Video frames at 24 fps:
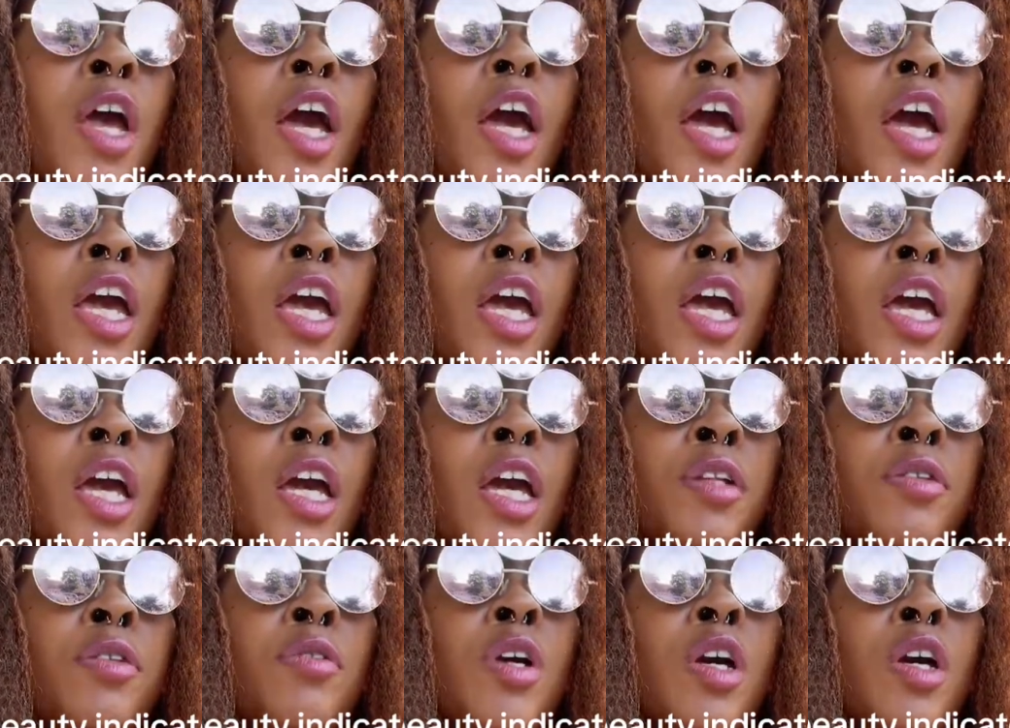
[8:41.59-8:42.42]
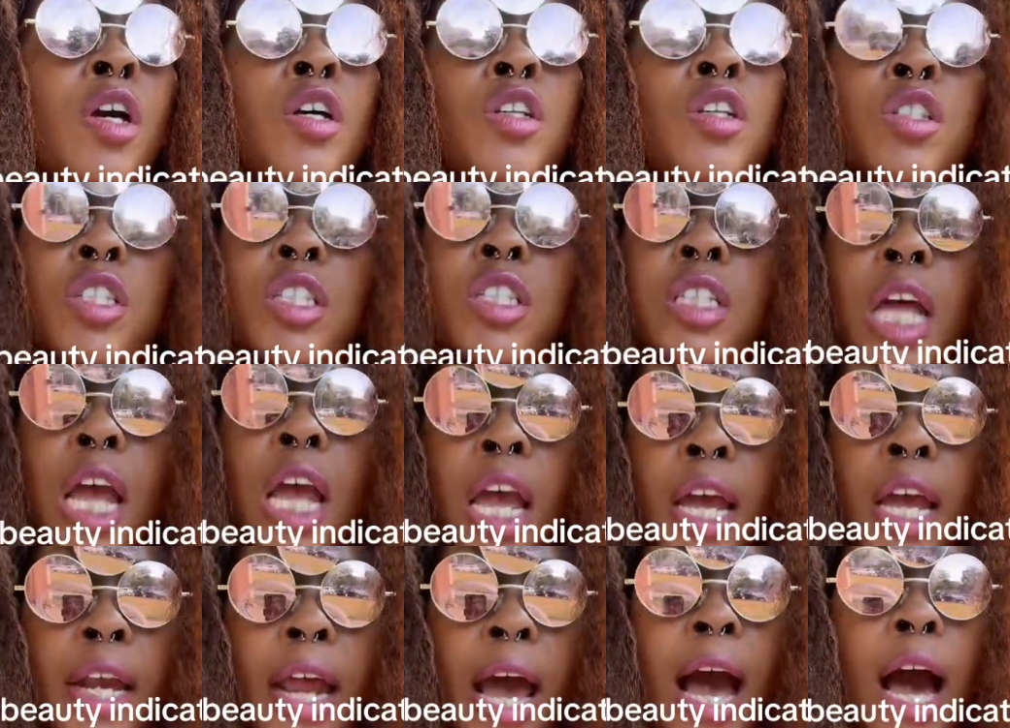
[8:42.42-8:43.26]
and
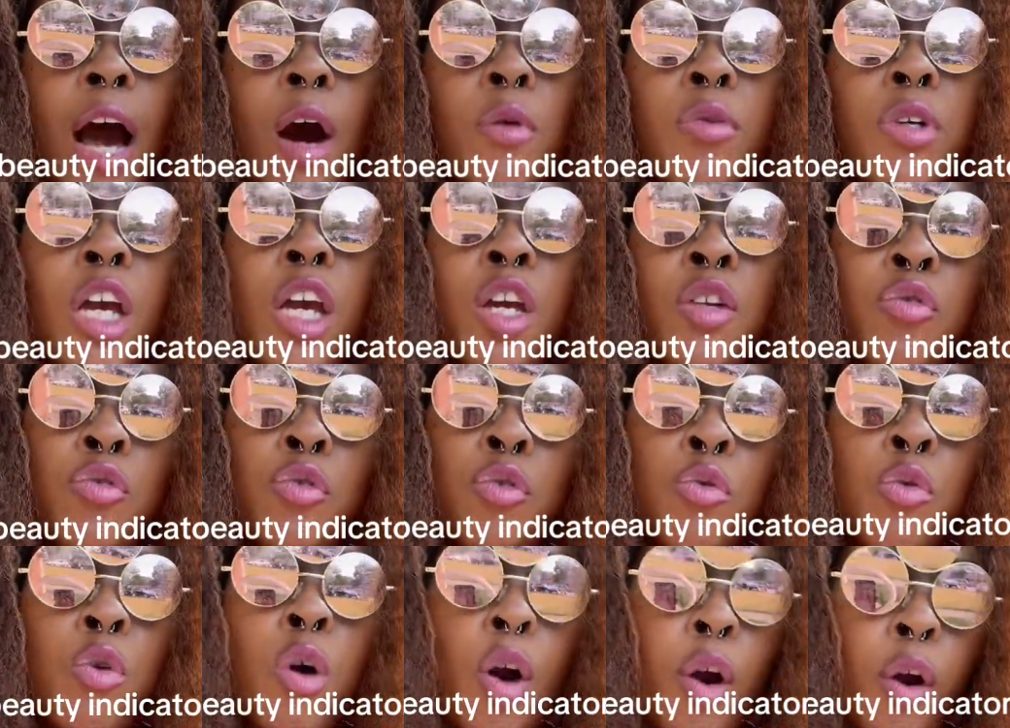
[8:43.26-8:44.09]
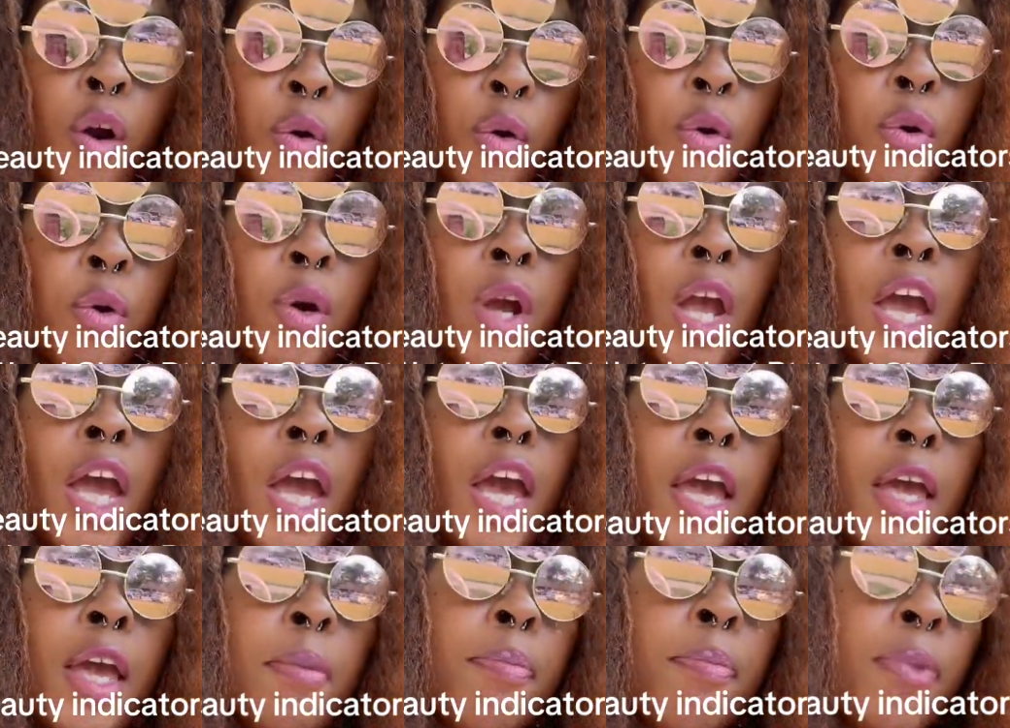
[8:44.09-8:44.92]
stand out and do her
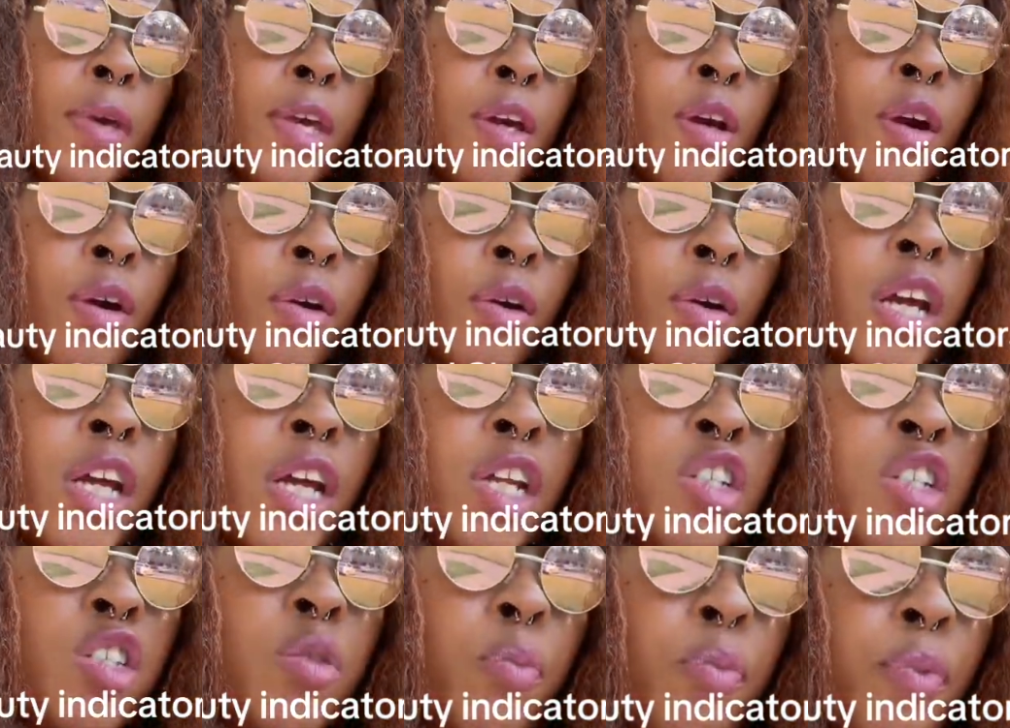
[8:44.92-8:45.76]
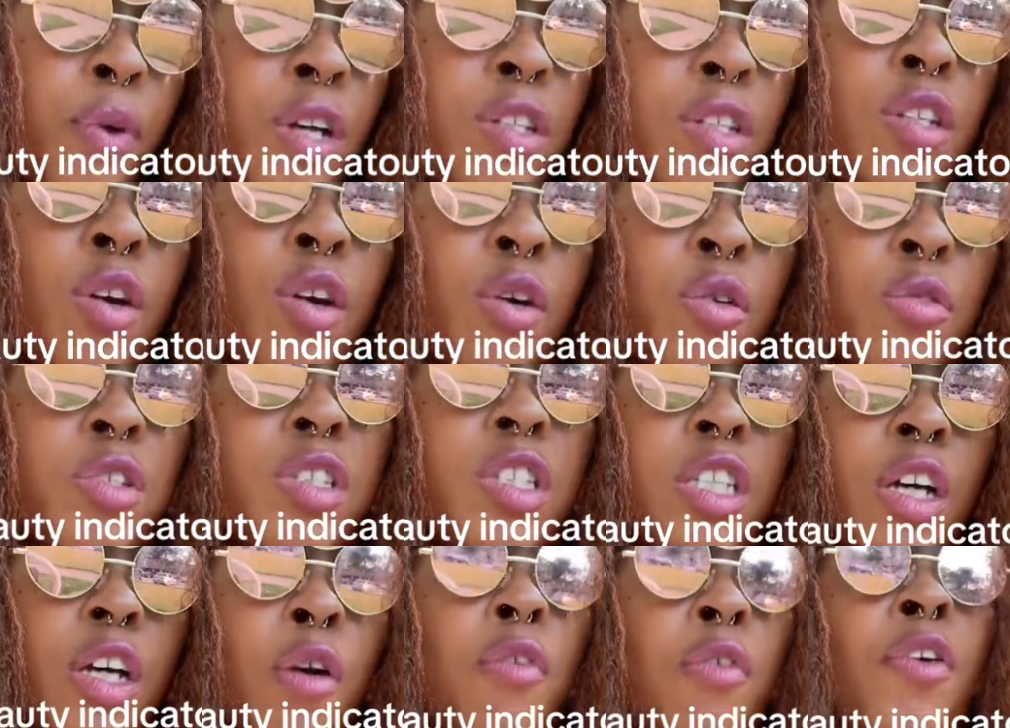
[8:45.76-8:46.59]
and be her and express
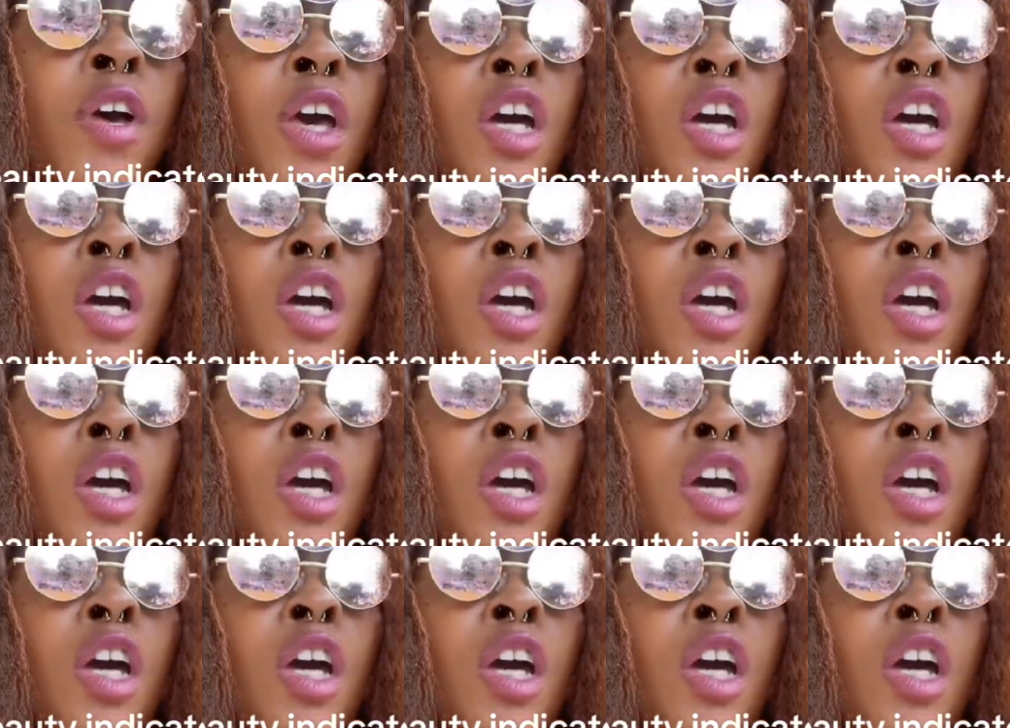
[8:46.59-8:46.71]
herself.